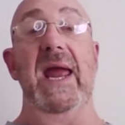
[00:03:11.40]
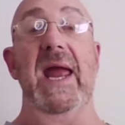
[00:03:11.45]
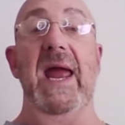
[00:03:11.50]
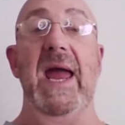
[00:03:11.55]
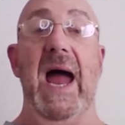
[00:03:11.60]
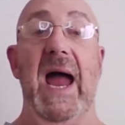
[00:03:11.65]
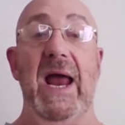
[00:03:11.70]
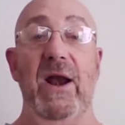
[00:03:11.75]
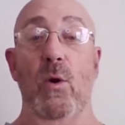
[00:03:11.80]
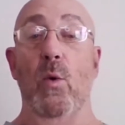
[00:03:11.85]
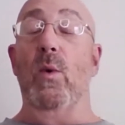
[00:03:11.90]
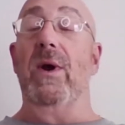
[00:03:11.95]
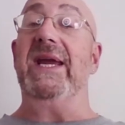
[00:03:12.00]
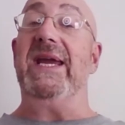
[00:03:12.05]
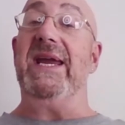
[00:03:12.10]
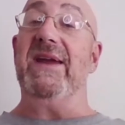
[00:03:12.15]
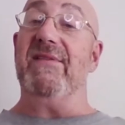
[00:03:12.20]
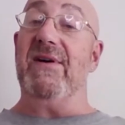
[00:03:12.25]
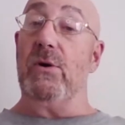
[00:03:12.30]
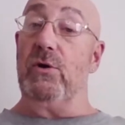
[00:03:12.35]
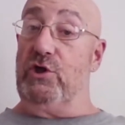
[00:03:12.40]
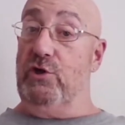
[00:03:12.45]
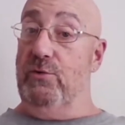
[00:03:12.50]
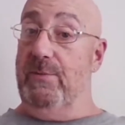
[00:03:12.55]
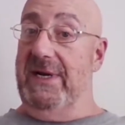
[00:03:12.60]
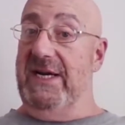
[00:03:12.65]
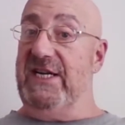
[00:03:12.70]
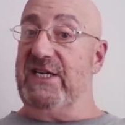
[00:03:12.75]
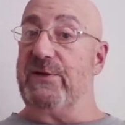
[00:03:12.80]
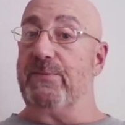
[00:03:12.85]
I don't want to give out too
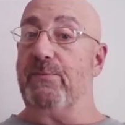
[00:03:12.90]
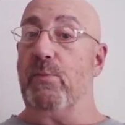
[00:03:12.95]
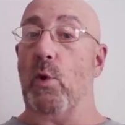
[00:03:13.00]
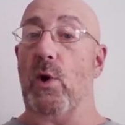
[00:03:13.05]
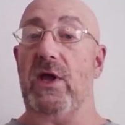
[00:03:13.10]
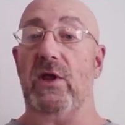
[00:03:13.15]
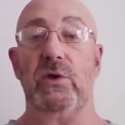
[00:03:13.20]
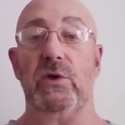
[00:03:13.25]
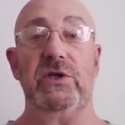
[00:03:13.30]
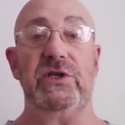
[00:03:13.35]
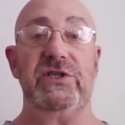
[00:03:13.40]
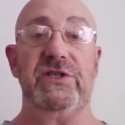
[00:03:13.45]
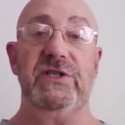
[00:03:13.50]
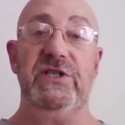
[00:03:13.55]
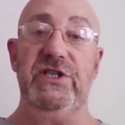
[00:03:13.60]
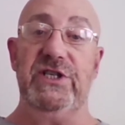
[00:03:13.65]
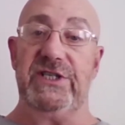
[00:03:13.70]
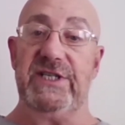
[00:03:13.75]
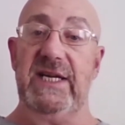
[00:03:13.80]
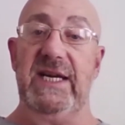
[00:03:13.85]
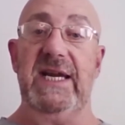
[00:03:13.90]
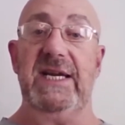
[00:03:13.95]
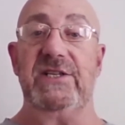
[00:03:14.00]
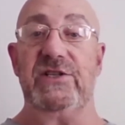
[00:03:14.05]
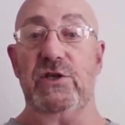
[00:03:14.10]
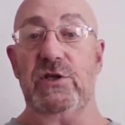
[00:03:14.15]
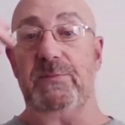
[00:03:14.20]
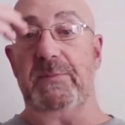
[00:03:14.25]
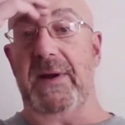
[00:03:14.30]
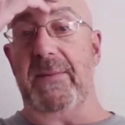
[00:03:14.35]
many spoilers just in case
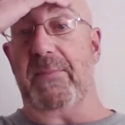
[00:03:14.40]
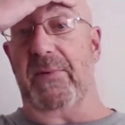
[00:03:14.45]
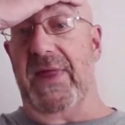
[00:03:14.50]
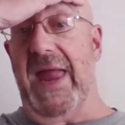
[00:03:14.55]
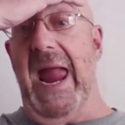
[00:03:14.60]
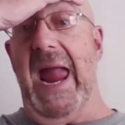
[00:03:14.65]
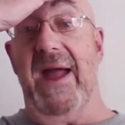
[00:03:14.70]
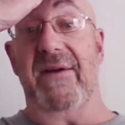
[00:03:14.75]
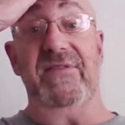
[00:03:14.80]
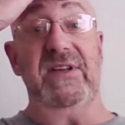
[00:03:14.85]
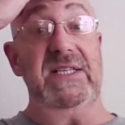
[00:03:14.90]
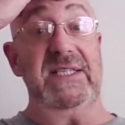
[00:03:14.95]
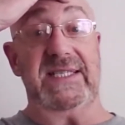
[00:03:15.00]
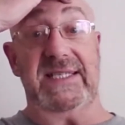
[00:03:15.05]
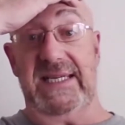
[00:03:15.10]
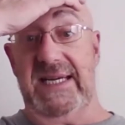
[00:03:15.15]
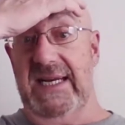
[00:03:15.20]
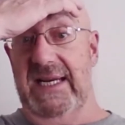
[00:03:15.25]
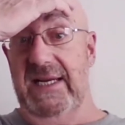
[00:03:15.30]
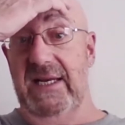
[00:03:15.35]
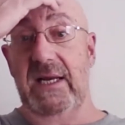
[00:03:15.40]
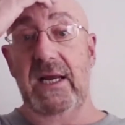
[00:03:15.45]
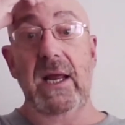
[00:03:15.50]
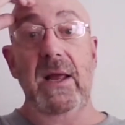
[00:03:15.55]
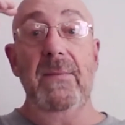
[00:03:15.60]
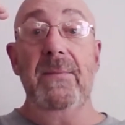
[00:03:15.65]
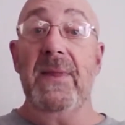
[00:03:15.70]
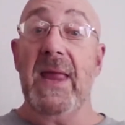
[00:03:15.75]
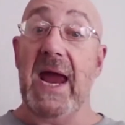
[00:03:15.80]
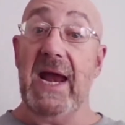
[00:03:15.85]
there's people that haven't seen it.
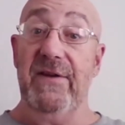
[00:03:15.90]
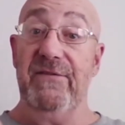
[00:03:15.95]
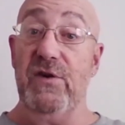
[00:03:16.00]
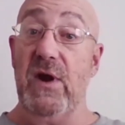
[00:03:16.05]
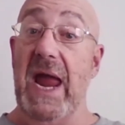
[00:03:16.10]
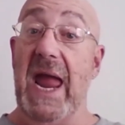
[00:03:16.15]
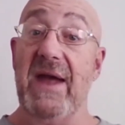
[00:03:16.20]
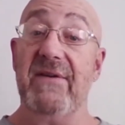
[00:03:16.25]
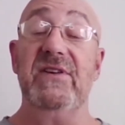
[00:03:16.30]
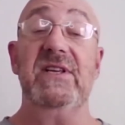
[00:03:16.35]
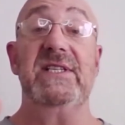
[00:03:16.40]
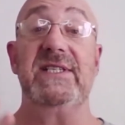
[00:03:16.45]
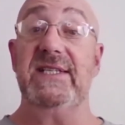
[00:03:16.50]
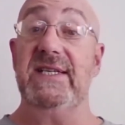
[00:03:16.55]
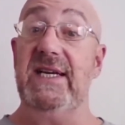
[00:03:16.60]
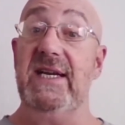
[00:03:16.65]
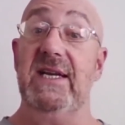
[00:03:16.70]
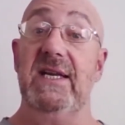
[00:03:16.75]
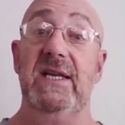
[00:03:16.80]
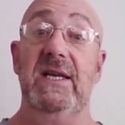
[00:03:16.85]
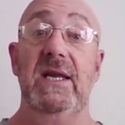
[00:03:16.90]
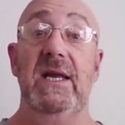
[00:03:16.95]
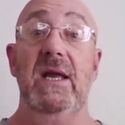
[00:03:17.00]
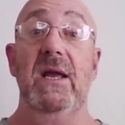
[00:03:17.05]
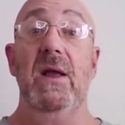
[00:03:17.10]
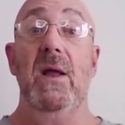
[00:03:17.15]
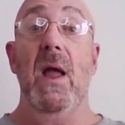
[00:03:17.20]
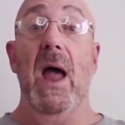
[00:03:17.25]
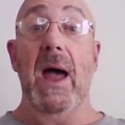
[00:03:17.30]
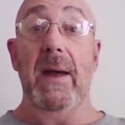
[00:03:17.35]
And if you haven't seen it,
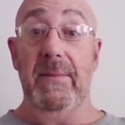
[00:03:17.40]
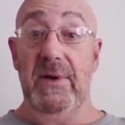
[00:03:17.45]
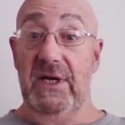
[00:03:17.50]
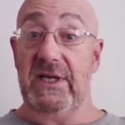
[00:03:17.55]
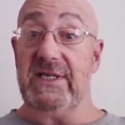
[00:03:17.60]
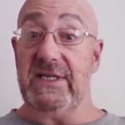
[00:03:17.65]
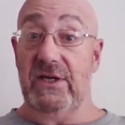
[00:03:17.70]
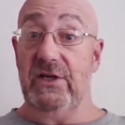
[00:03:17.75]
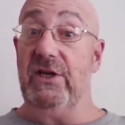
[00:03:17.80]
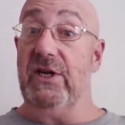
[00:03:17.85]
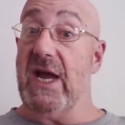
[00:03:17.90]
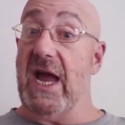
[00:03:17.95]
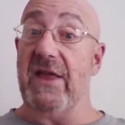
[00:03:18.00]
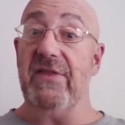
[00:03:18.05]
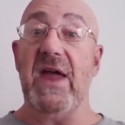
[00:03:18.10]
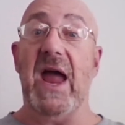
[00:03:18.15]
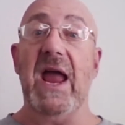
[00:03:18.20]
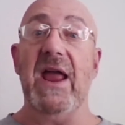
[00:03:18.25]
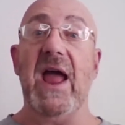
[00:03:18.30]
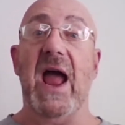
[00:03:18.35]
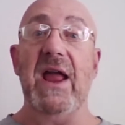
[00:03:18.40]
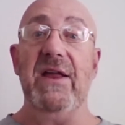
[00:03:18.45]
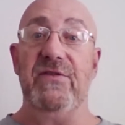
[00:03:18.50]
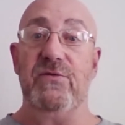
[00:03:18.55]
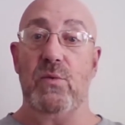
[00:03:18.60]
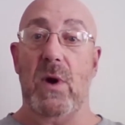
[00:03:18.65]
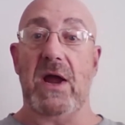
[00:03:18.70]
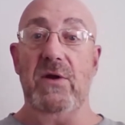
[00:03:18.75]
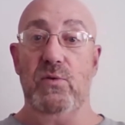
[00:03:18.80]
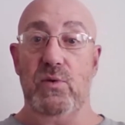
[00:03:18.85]
I'm going to tell you, I, I,
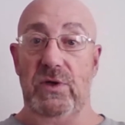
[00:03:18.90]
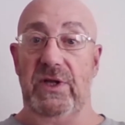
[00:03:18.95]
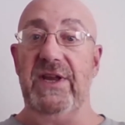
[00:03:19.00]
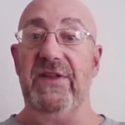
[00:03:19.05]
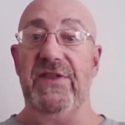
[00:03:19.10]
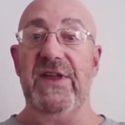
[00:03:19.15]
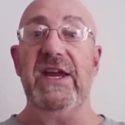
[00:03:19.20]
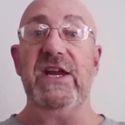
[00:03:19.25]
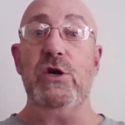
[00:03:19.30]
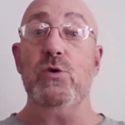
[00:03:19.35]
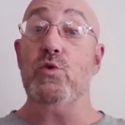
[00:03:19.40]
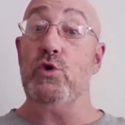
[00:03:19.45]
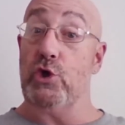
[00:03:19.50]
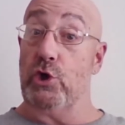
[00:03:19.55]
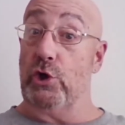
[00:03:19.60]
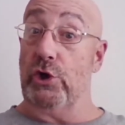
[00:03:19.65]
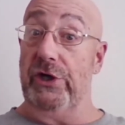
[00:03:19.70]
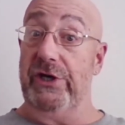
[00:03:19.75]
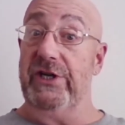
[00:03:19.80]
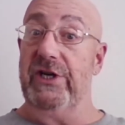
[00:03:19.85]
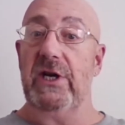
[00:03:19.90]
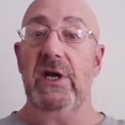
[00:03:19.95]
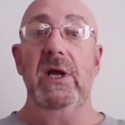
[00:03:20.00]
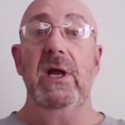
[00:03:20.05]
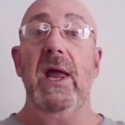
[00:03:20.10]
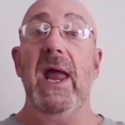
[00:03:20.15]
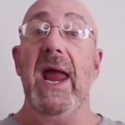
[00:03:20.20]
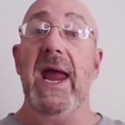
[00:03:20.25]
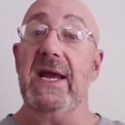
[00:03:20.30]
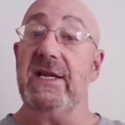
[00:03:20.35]
I really think you
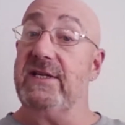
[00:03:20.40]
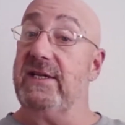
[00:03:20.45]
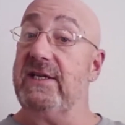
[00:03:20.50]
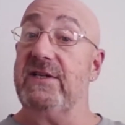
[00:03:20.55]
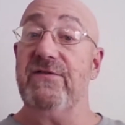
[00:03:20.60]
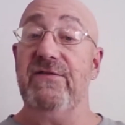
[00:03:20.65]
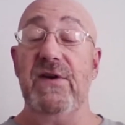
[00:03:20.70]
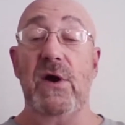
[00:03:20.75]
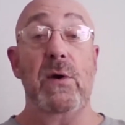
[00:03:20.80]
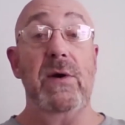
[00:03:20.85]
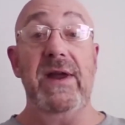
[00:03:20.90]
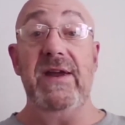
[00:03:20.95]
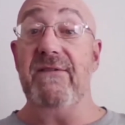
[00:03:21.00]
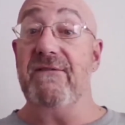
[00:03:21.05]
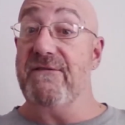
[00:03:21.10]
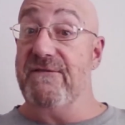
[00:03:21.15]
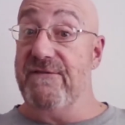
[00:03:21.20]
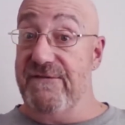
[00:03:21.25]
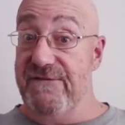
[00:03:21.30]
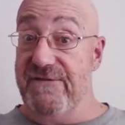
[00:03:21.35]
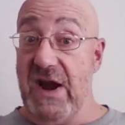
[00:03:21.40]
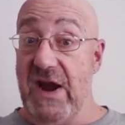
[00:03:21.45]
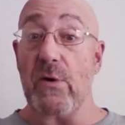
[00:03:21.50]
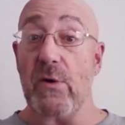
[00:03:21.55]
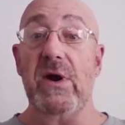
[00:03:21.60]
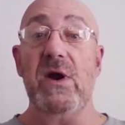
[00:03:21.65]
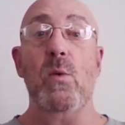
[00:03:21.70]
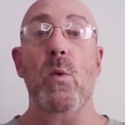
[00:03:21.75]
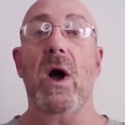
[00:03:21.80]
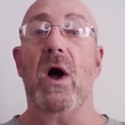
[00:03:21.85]
should. It's, it's very,
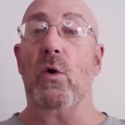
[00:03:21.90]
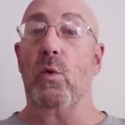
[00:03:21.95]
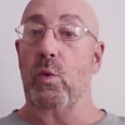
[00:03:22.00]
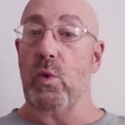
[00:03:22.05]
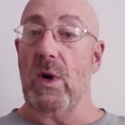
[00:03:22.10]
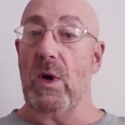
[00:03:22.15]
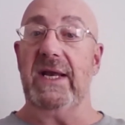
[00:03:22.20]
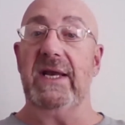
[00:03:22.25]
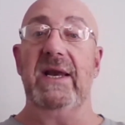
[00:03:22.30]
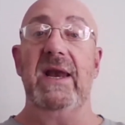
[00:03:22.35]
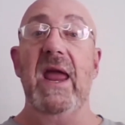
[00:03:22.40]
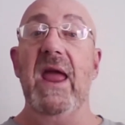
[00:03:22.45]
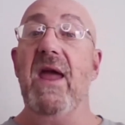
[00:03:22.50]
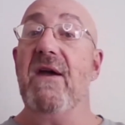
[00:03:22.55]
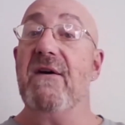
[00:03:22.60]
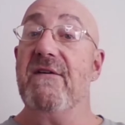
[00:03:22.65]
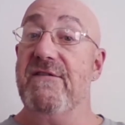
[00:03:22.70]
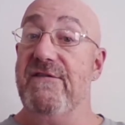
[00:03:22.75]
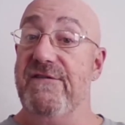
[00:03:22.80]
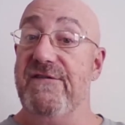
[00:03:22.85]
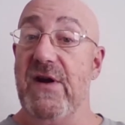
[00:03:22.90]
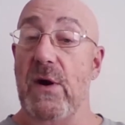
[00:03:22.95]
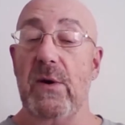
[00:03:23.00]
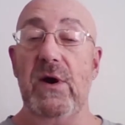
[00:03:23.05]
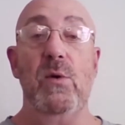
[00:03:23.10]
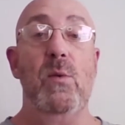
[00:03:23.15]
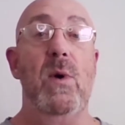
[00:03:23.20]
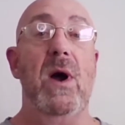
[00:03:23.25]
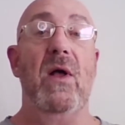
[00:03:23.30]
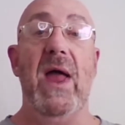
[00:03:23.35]
very well written,
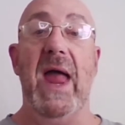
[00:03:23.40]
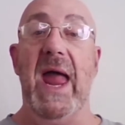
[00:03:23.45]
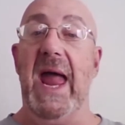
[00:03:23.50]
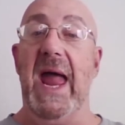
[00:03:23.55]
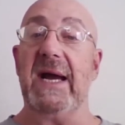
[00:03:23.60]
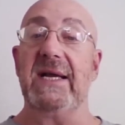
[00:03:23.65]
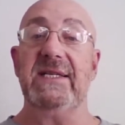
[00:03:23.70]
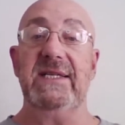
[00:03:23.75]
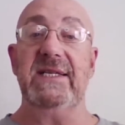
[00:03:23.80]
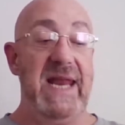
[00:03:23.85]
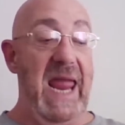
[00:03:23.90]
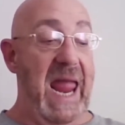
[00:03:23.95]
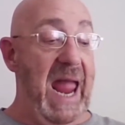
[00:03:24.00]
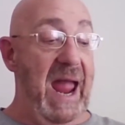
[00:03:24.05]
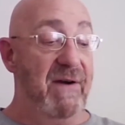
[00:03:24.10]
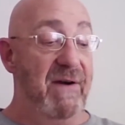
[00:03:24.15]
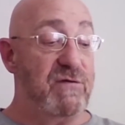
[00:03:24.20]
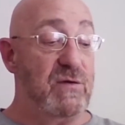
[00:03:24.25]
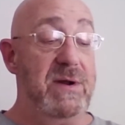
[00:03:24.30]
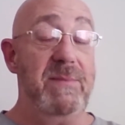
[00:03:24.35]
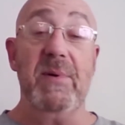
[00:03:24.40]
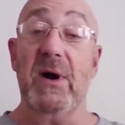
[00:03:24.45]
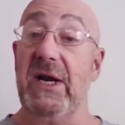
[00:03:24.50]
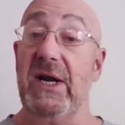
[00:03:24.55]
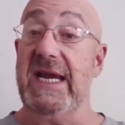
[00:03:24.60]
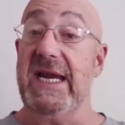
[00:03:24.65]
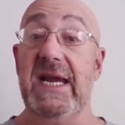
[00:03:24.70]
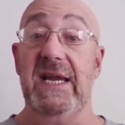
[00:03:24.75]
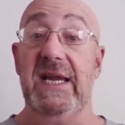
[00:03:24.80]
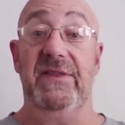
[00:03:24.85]
very well acted.
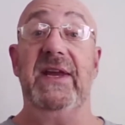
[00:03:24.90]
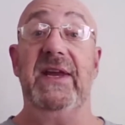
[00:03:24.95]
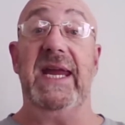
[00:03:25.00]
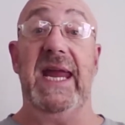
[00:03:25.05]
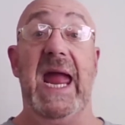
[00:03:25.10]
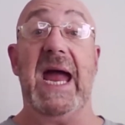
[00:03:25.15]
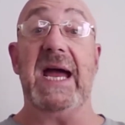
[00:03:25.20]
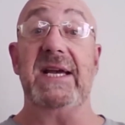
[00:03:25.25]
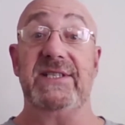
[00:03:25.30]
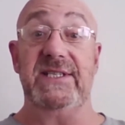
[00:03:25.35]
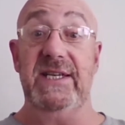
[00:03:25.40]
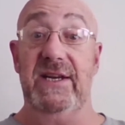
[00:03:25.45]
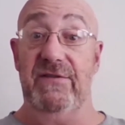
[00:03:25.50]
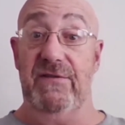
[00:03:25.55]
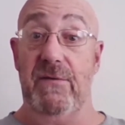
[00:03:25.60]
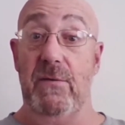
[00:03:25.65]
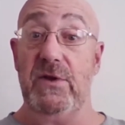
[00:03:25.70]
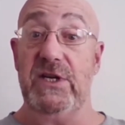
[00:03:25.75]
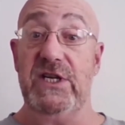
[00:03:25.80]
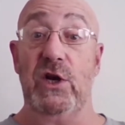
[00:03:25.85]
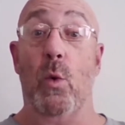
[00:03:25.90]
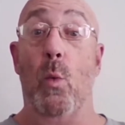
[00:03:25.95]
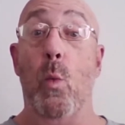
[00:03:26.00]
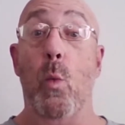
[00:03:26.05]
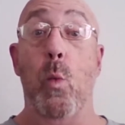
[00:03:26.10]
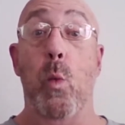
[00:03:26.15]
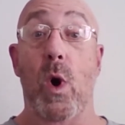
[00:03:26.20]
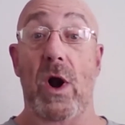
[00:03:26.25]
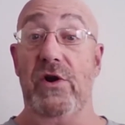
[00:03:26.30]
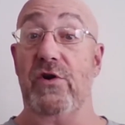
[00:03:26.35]
Everybody in the cast did a, did a
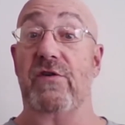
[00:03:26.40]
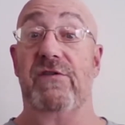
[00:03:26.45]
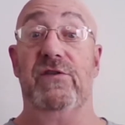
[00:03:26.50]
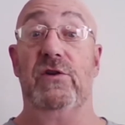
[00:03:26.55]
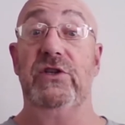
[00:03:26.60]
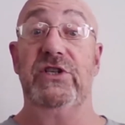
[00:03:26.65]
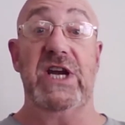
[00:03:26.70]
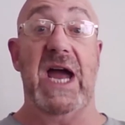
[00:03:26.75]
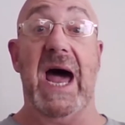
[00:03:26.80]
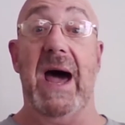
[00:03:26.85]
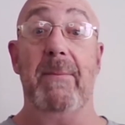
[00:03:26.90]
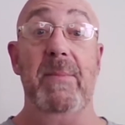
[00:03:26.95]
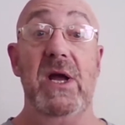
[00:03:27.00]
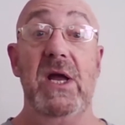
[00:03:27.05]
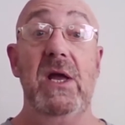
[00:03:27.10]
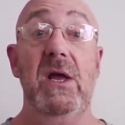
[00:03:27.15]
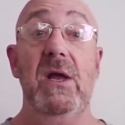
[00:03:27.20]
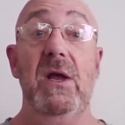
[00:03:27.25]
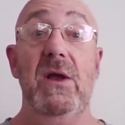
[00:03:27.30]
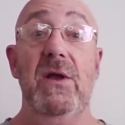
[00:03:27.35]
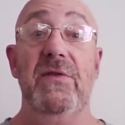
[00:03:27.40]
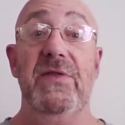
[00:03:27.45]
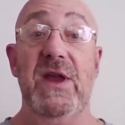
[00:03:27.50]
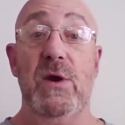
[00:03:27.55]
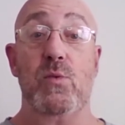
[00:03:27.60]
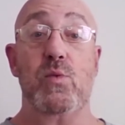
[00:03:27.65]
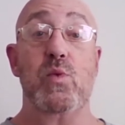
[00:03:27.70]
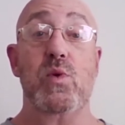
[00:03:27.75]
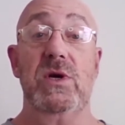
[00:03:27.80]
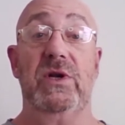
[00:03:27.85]
wonderful job. They
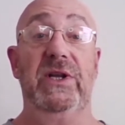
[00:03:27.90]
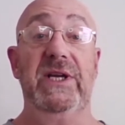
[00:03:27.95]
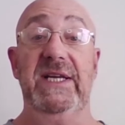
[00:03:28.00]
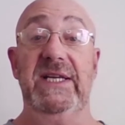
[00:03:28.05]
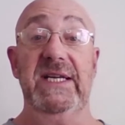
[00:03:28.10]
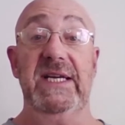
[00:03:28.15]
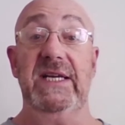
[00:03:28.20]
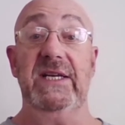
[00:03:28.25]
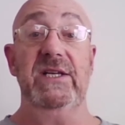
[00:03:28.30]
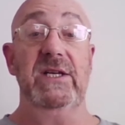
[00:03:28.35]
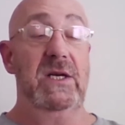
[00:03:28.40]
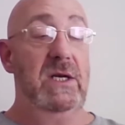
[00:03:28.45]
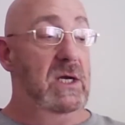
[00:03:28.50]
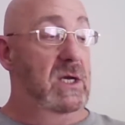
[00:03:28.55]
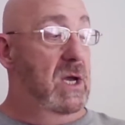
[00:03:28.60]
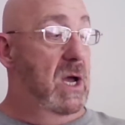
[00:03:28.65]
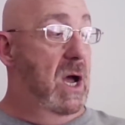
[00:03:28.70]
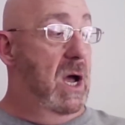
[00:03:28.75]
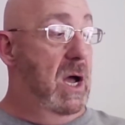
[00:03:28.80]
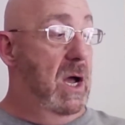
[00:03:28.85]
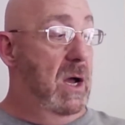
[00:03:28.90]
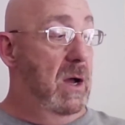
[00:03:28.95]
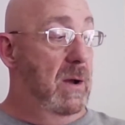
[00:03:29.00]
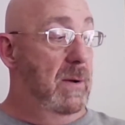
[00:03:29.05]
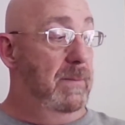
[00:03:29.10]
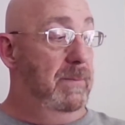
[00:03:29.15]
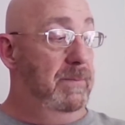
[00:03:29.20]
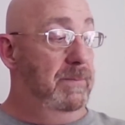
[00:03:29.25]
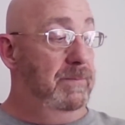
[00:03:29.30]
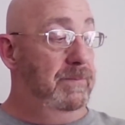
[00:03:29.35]
really did. Um,